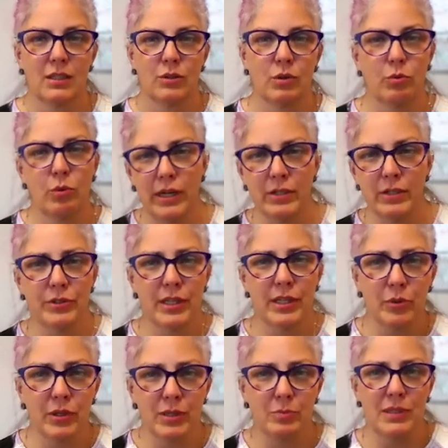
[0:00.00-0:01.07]
Well, why don't they
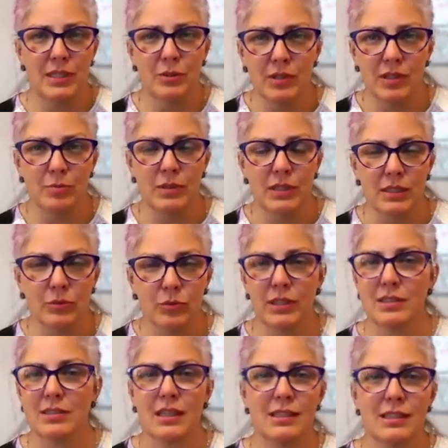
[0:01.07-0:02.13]
want to be with me? Well,
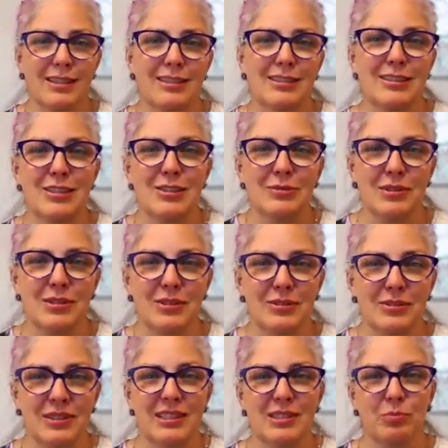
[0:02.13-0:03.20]
it's got nothing to do with
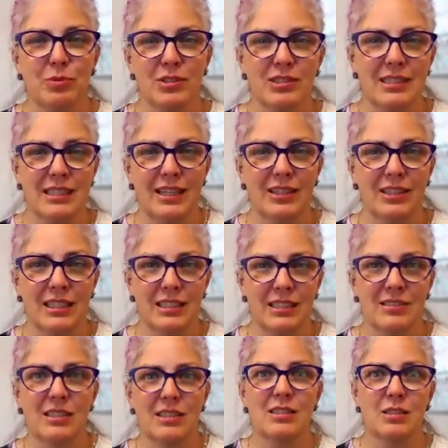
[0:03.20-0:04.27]
you. His personality
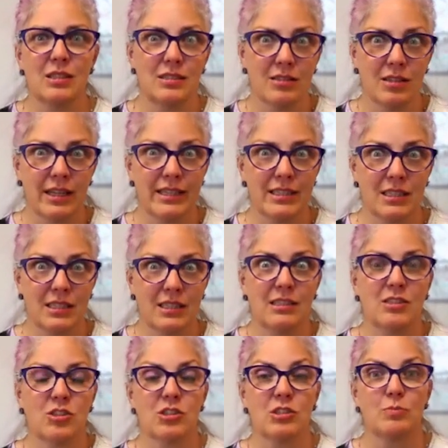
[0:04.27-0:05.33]
is he's exhausted.
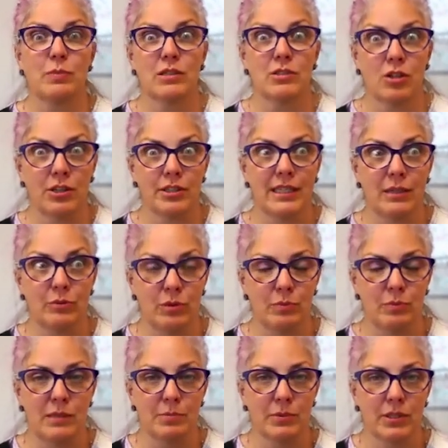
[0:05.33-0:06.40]
He's just spent all day with
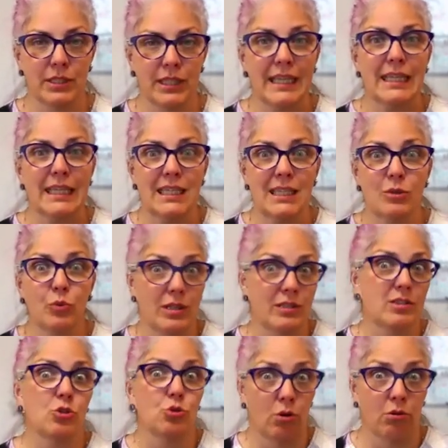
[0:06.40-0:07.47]
people. He
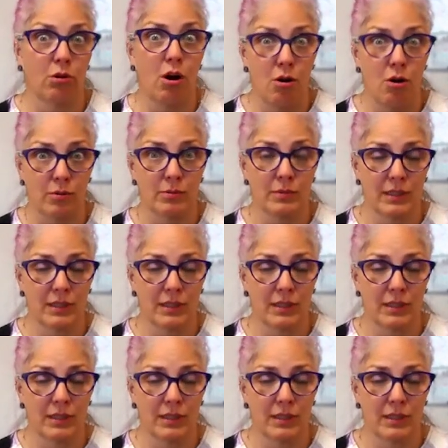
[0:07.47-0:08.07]
wants to go home.